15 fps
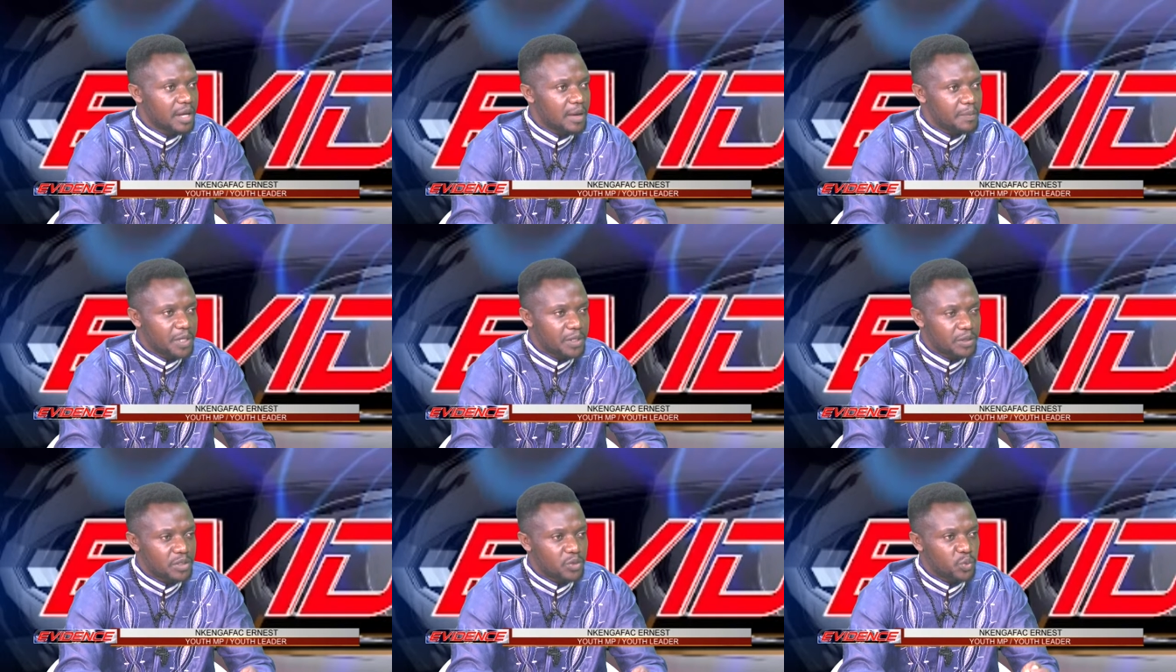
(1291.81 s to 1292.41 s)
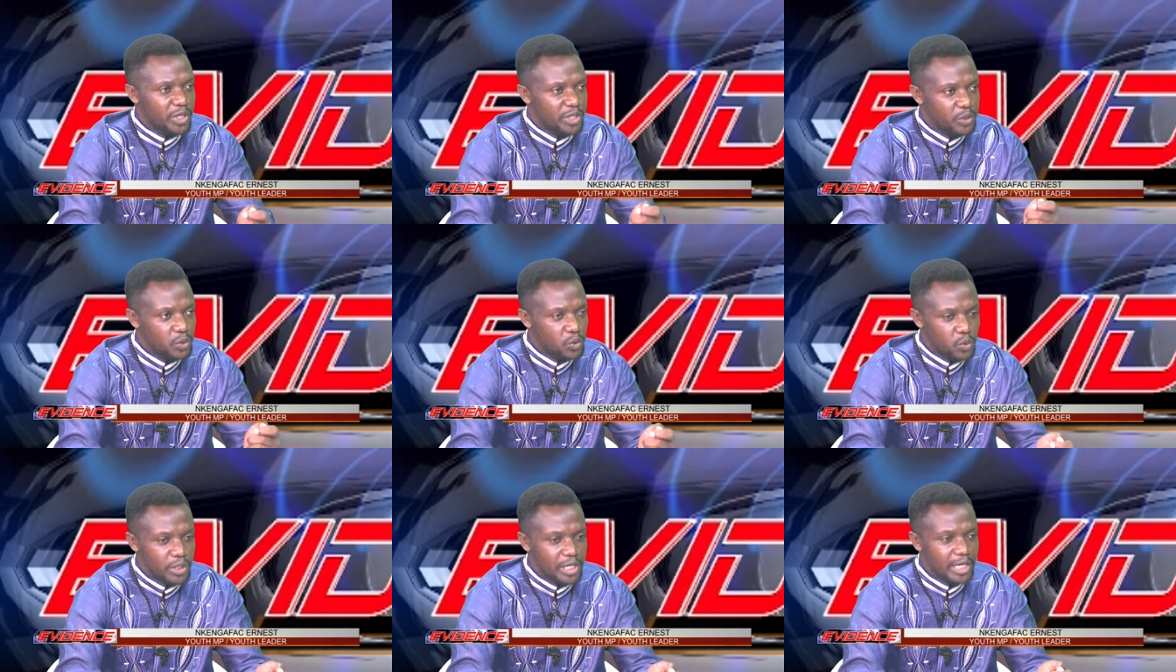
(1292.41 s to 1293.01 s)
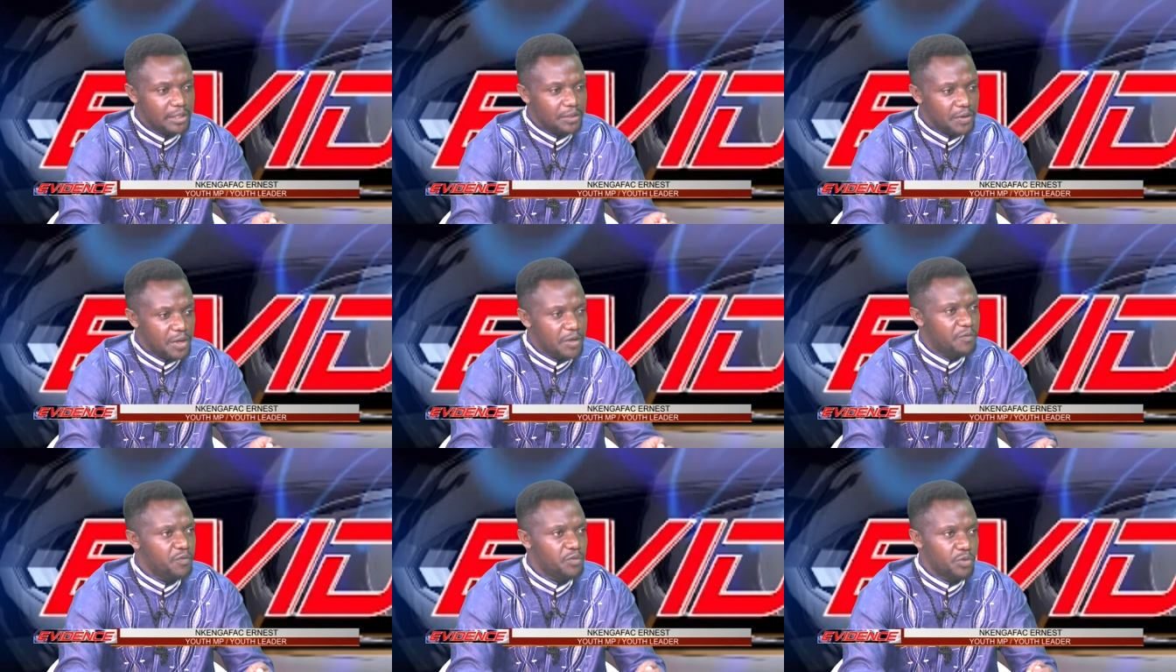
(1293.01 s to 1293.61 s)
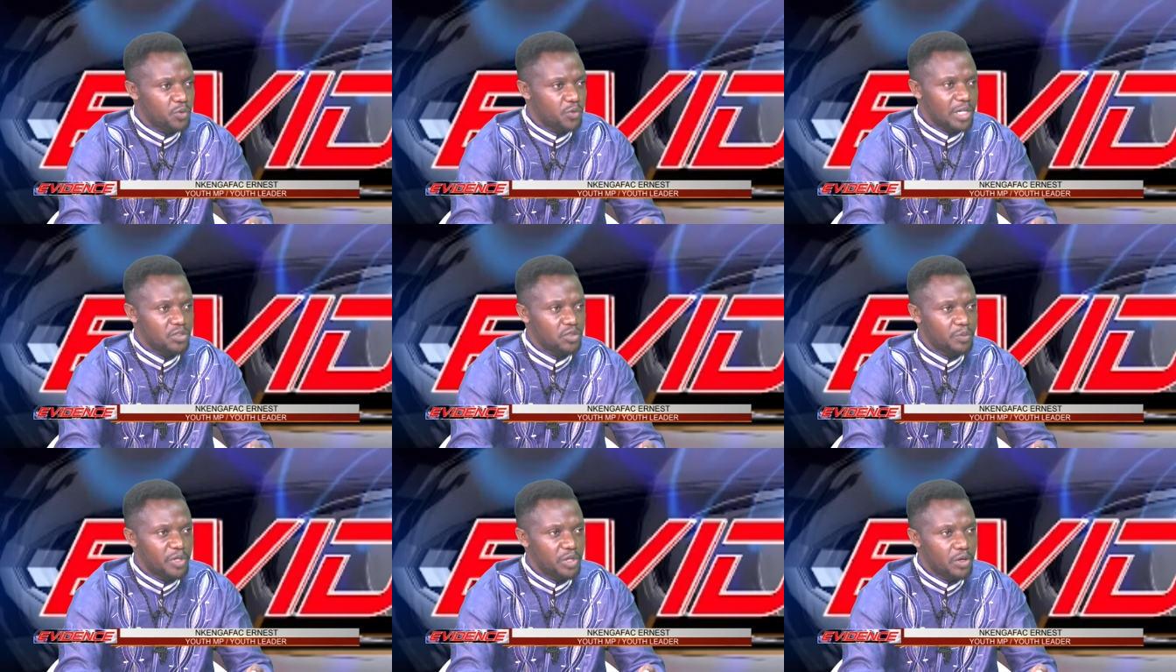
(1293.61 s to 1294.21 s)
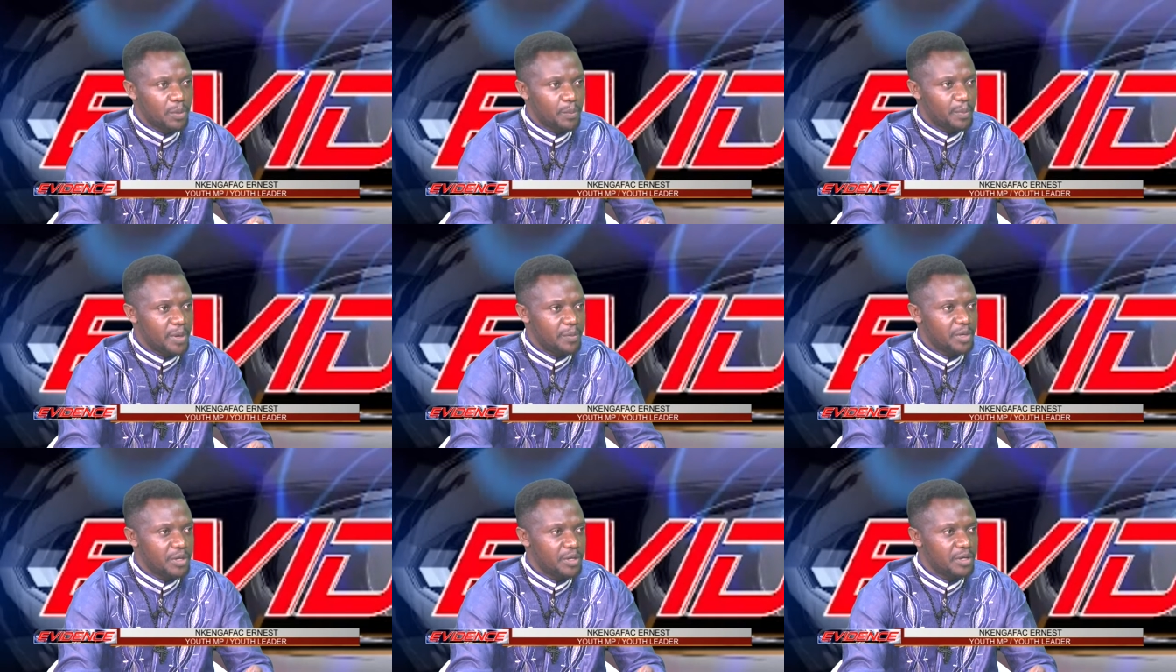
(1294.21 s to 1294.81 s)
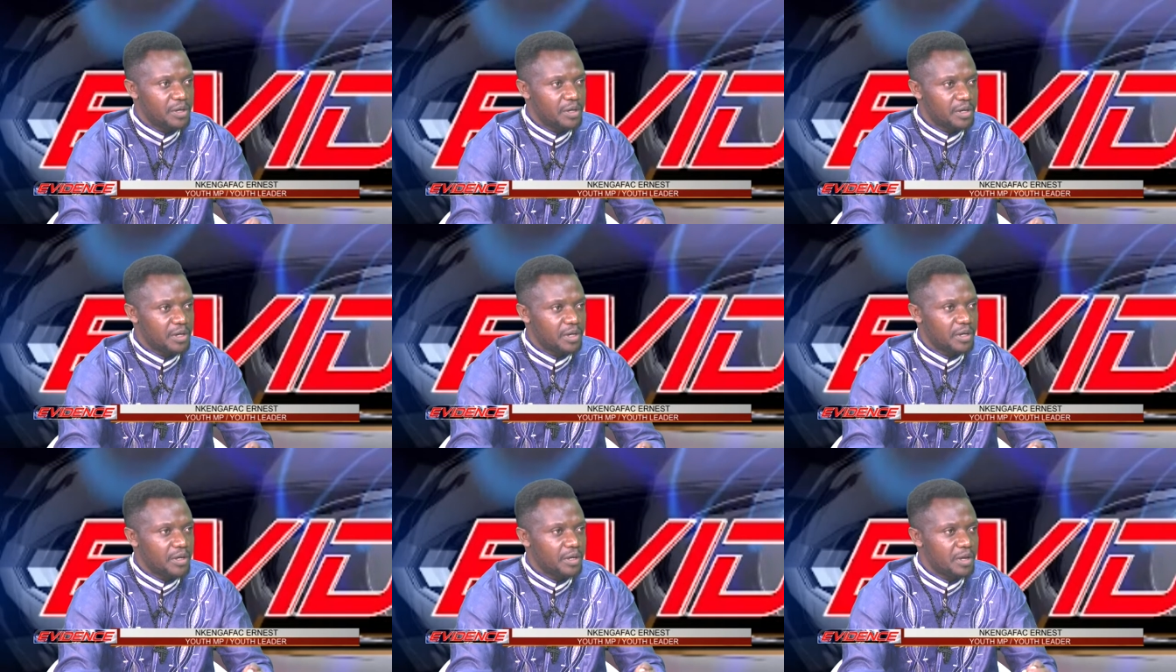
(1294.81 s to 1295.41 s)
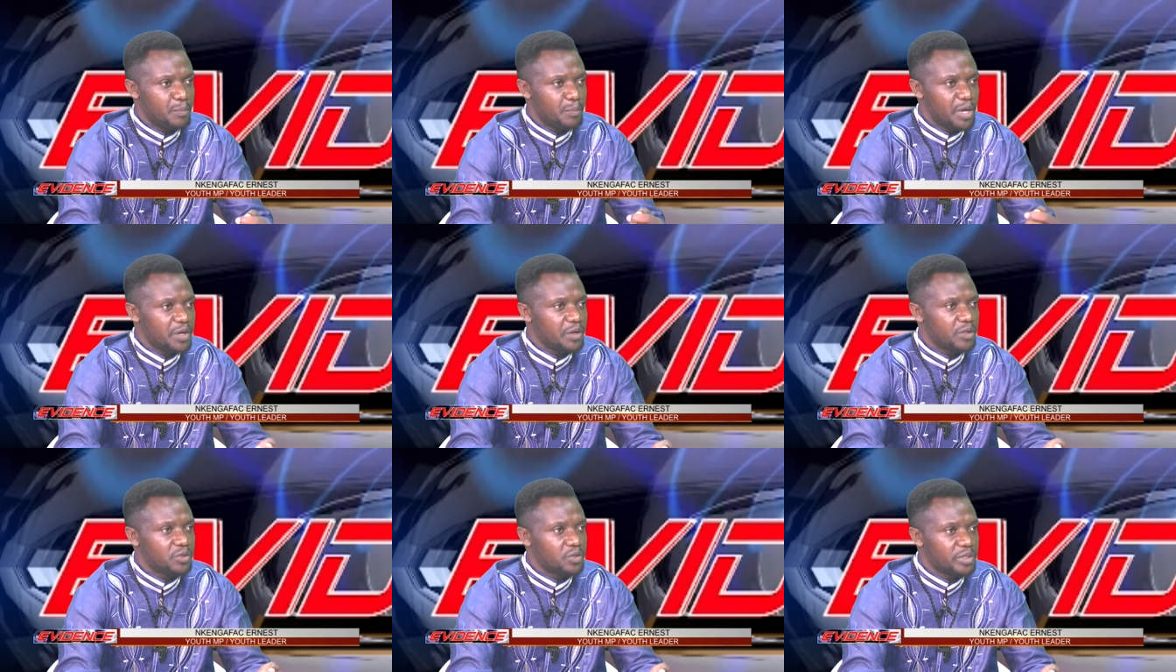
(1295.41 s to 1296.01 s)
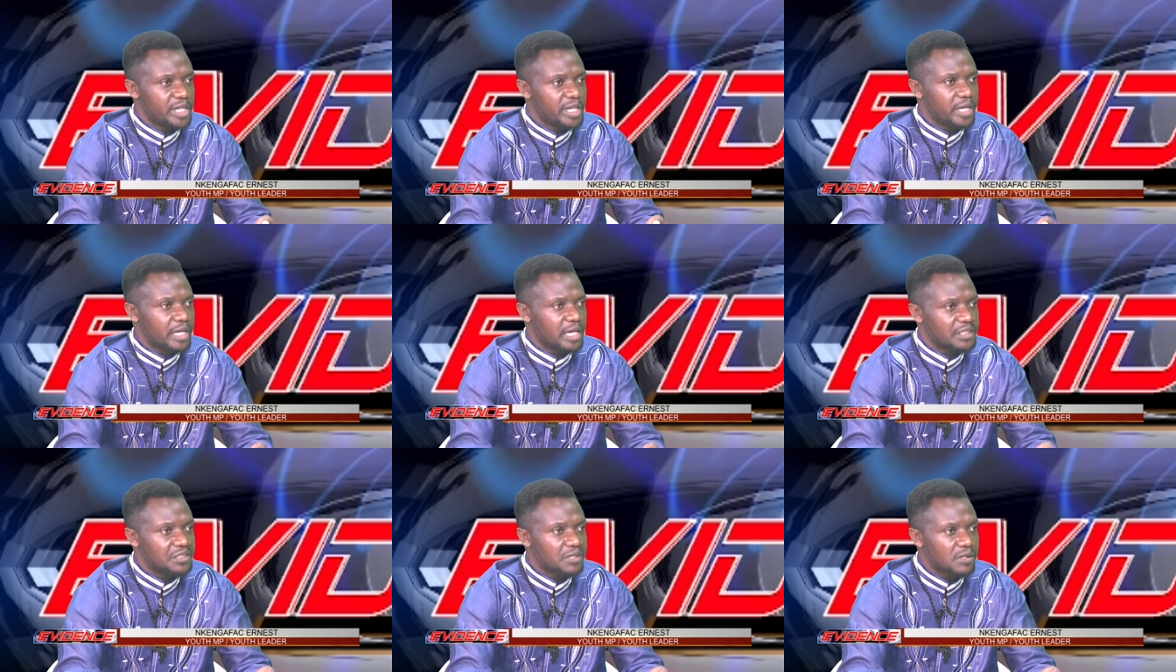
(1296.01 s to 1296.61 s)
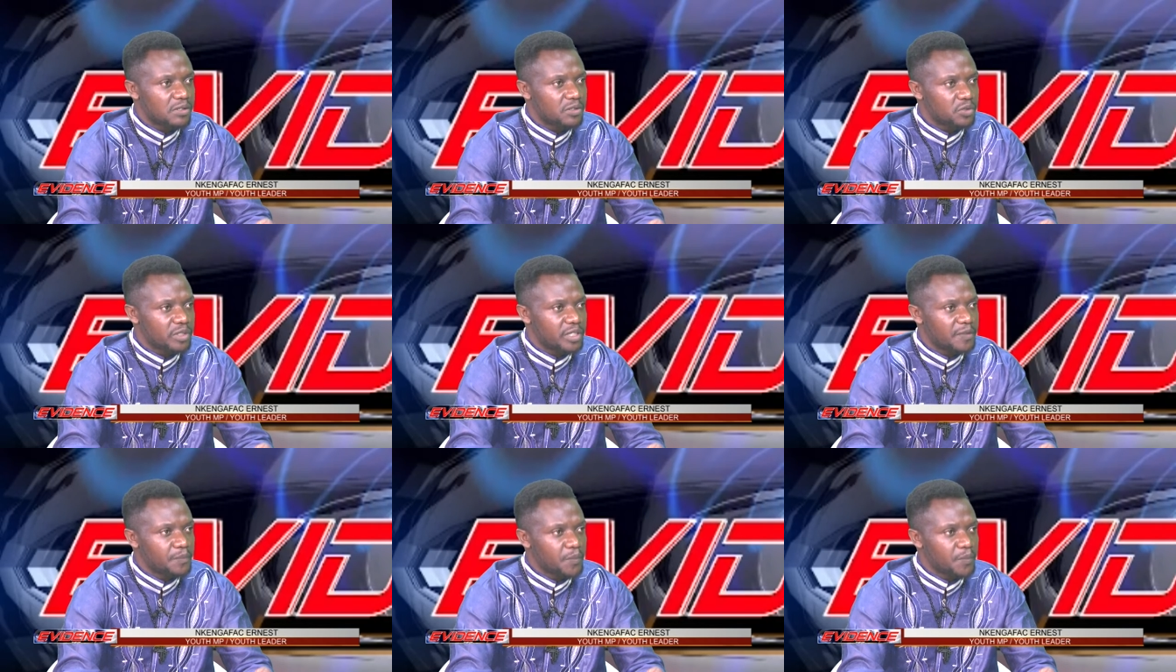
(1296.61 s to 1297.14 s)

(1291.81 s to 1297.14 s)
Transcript: Because when you look at, if you want to become maybe a mayor today, councillor today,